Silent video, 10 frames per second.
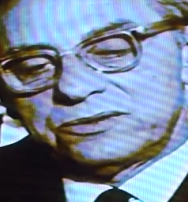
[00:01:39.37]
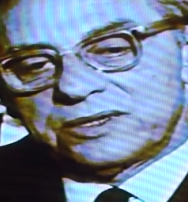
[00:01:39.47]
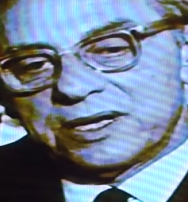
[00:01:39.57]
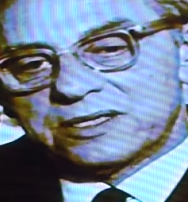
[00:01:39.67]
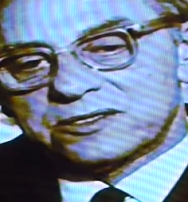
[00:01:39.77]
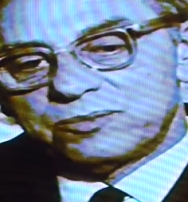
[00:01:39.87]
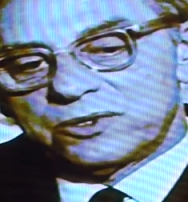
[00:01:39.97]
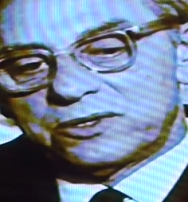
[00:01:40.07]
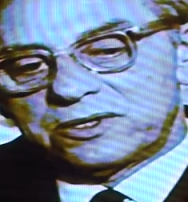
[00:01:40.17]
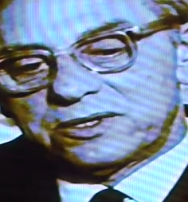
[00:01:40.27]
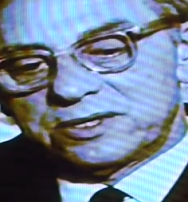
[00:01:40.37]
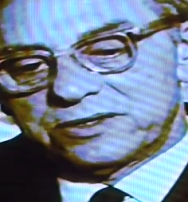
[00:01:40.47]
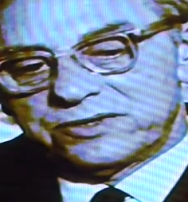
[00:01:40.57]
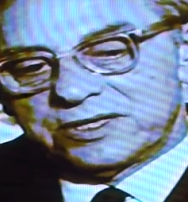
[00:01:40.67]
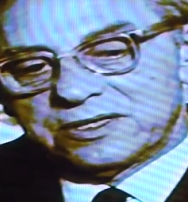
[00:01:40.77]
explore her
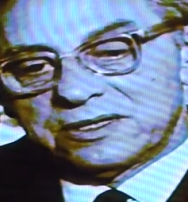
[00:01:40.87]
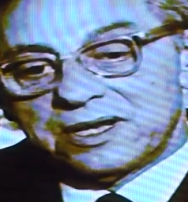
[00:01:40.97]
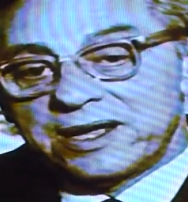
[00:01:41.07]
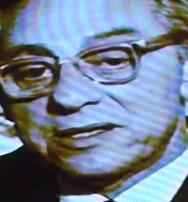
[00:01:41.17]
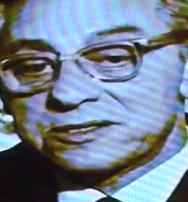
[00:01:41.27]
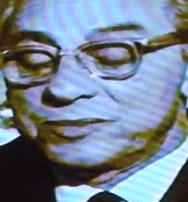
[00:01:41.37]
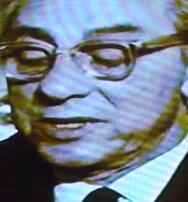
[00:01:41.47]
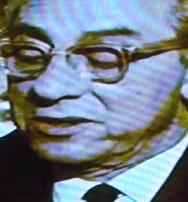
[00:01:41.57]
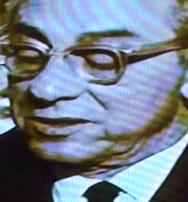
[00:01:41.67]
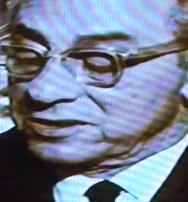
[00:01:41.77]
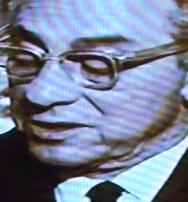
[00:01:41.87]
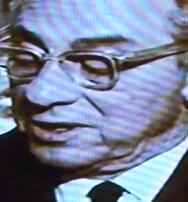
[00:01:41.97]
adrenal glands, because